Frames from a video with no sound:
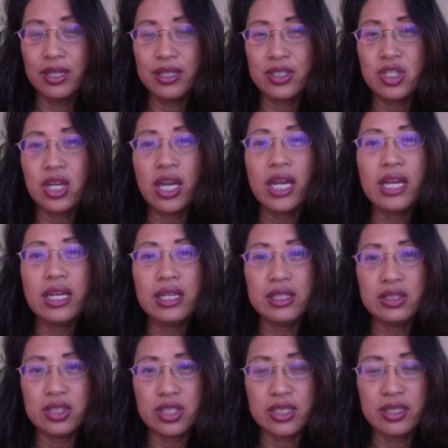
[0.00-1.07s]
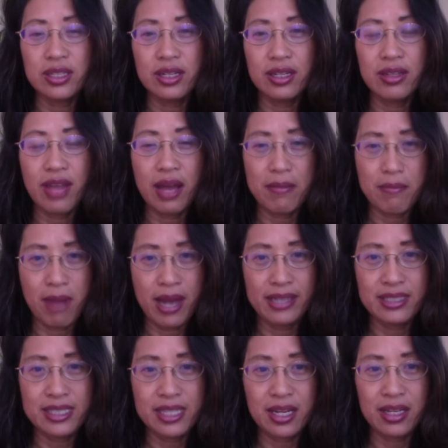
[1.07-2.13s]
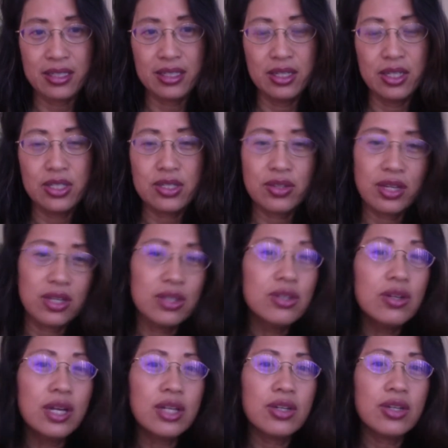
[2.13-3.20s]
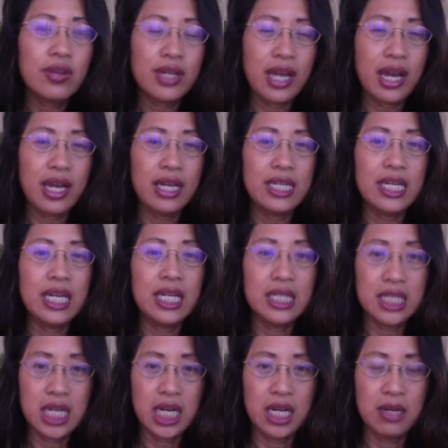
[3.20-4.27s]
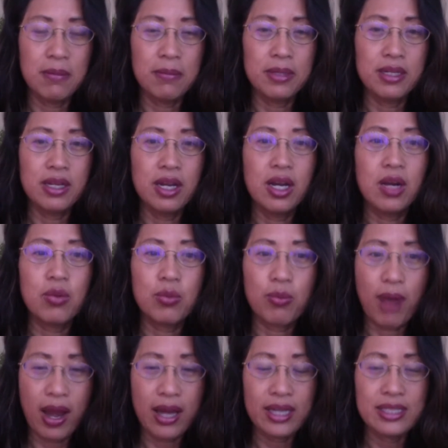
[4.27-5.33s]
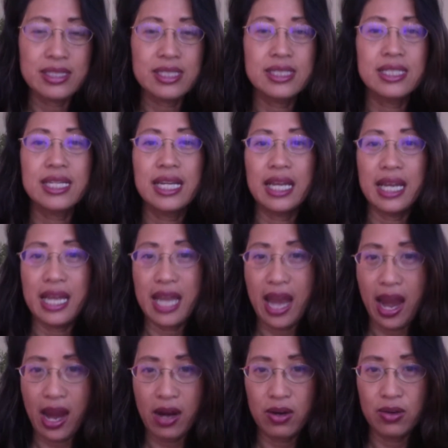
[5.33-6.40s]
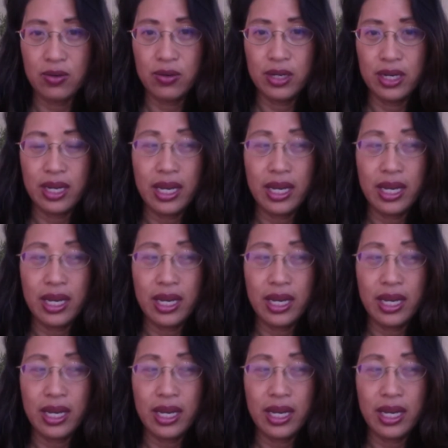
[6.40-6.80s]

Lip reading: change that mindset so that you can create income right now.